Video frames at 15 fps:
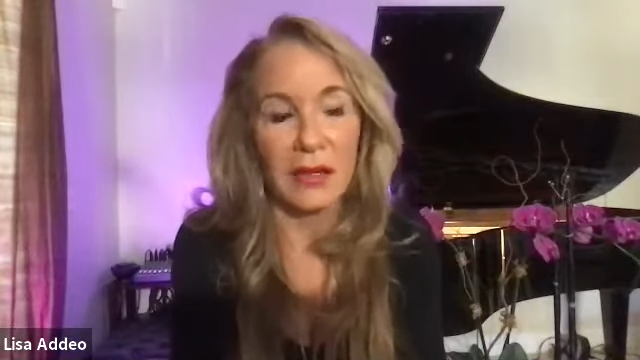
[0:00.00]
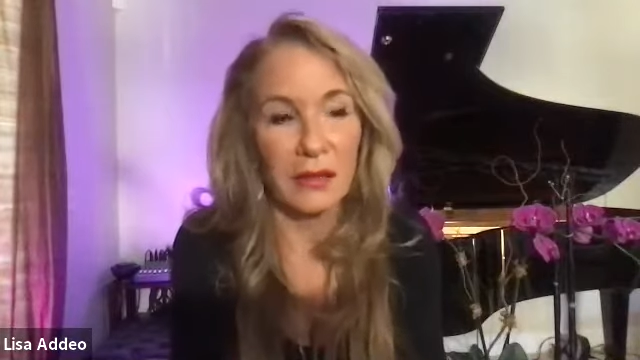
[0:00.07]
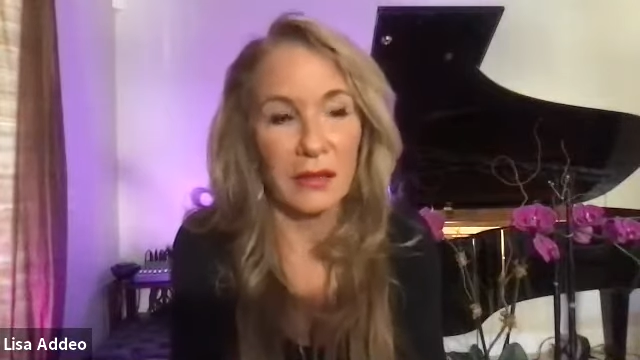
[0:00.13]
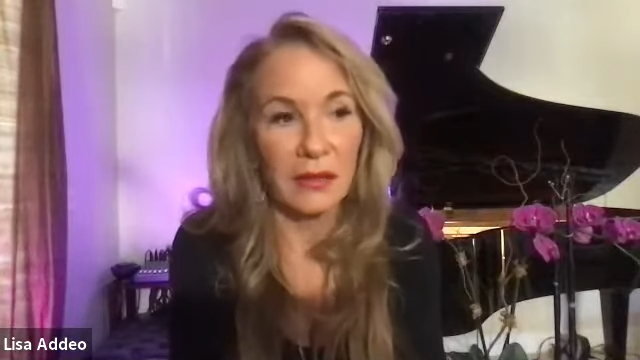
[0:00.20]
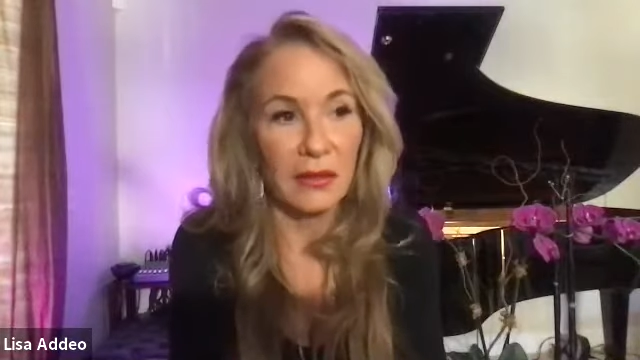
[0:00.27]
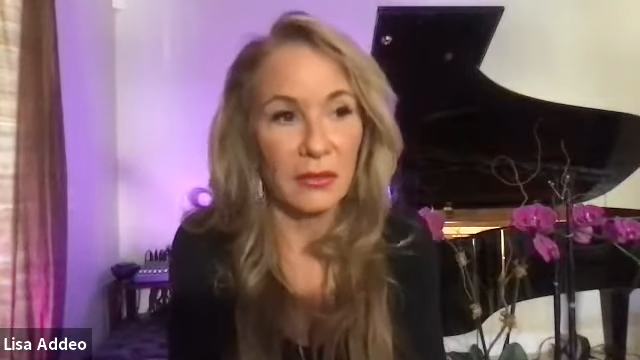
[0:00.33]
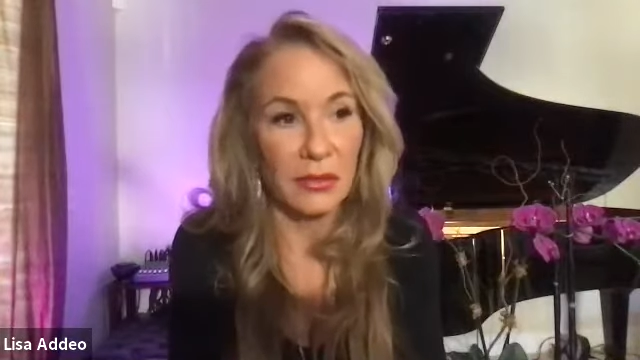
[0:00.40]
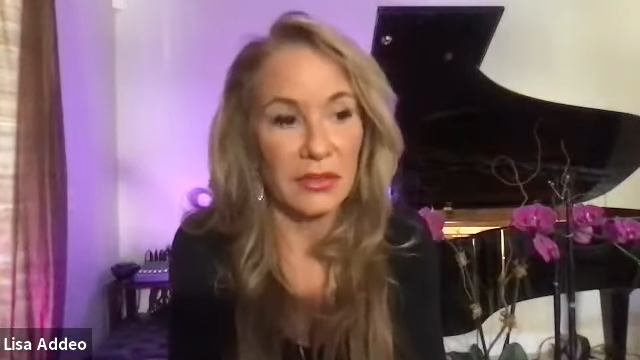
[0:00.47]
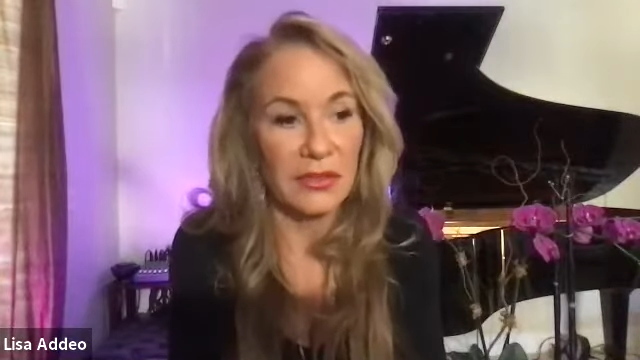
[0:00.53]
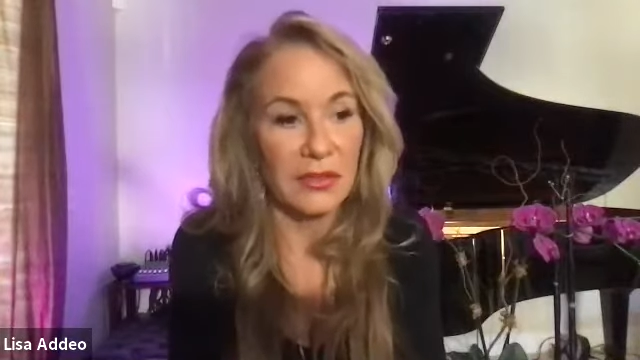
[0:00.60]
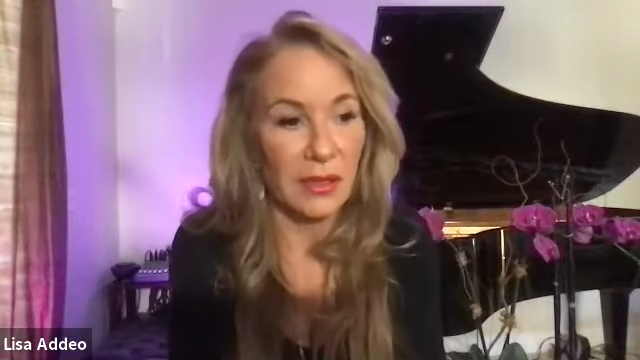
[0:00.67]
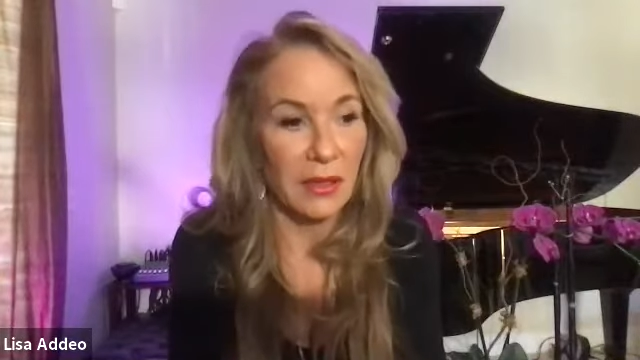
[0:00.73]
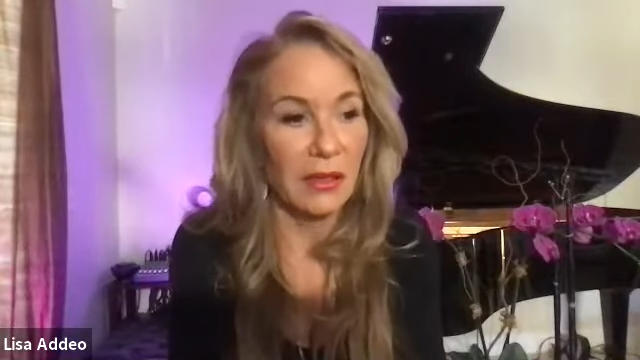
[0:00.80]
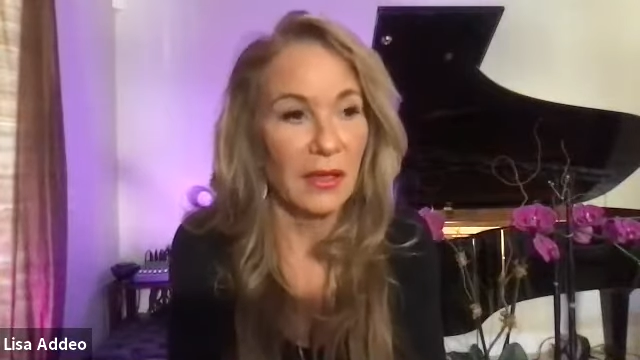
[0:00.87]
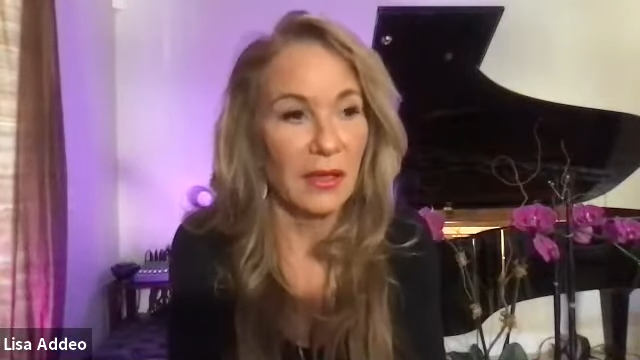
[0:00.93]
And it was,
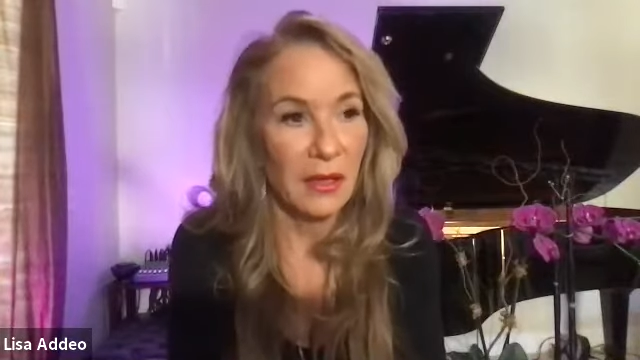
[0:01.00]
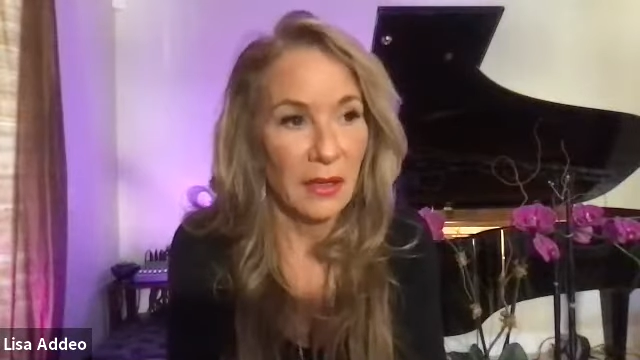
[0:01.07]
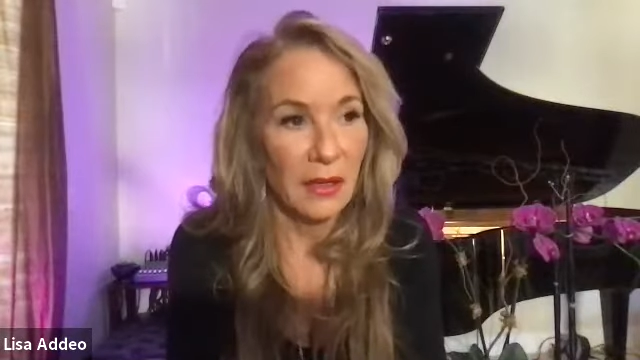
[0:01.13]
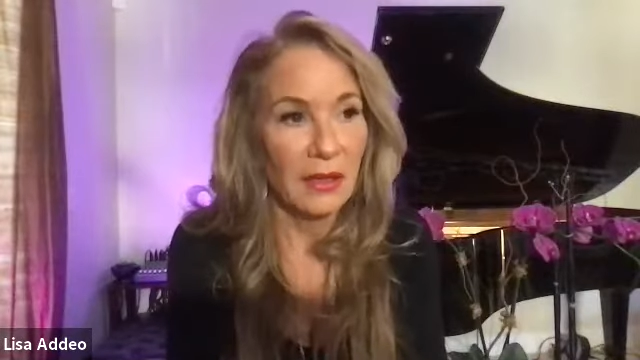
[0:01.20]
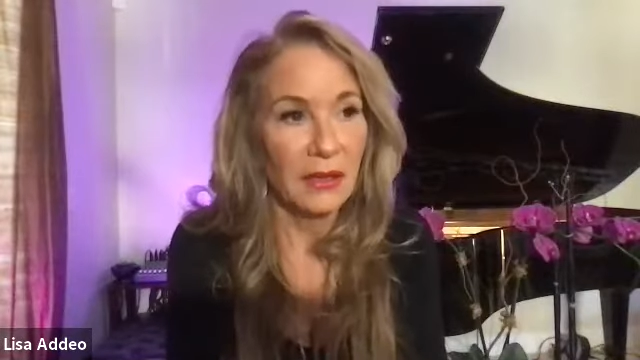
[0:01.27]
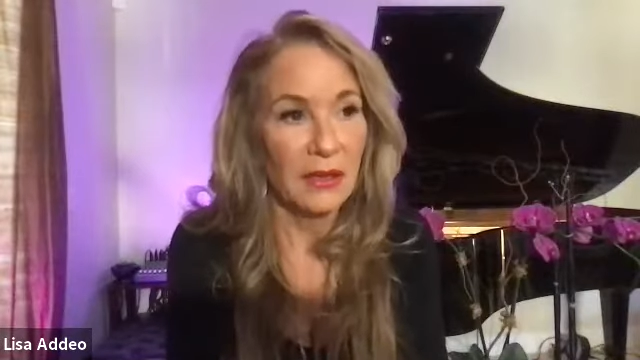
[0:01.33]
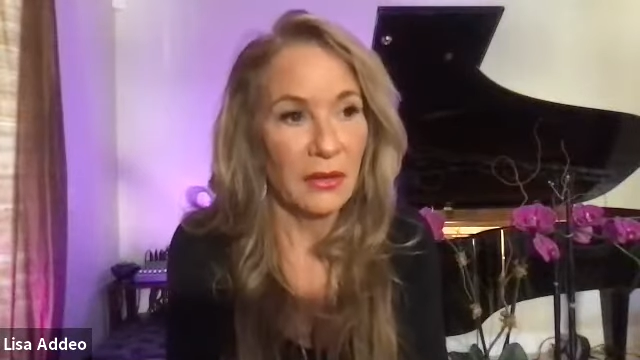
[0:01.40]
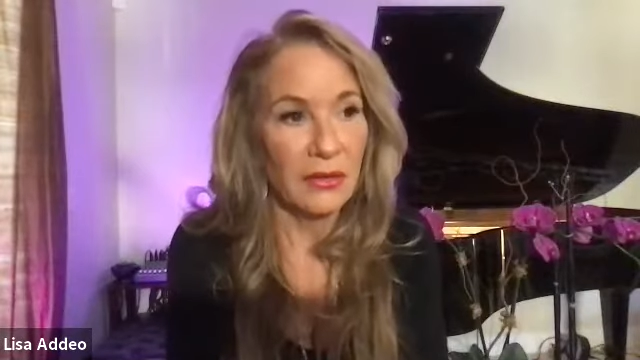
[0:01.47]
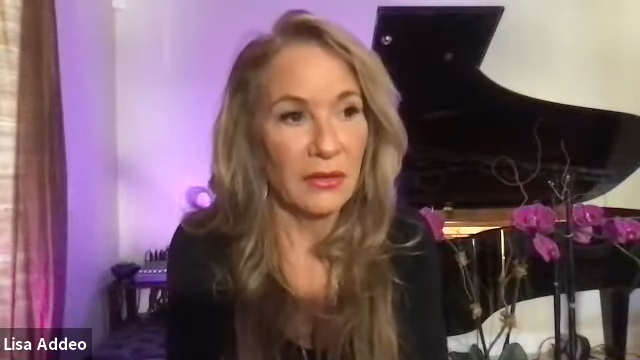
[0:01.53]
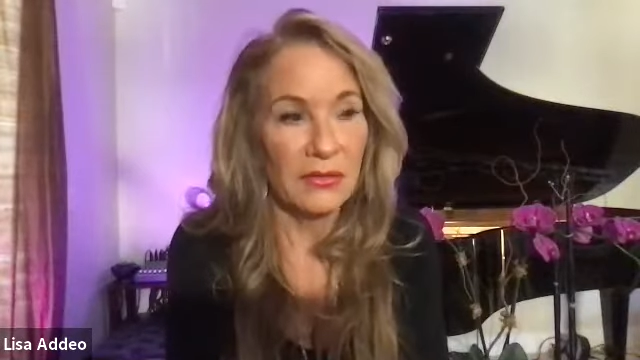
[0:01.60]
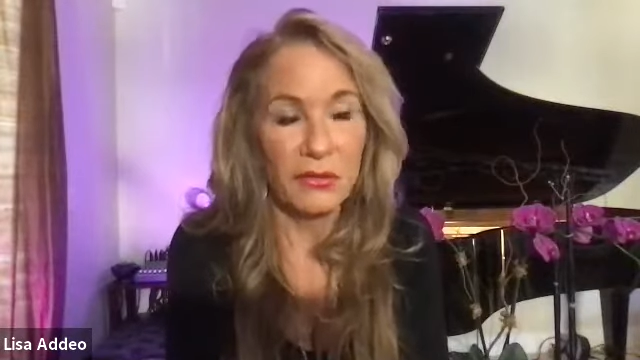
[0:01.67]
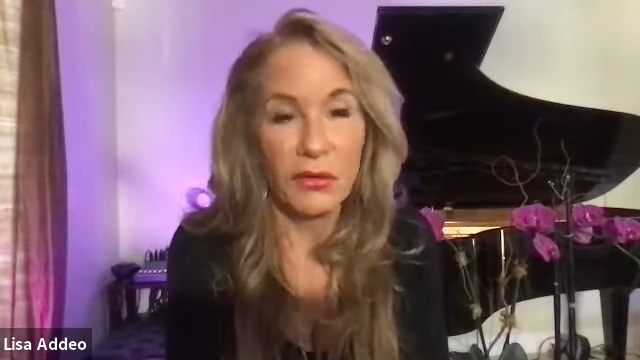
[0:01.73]
I was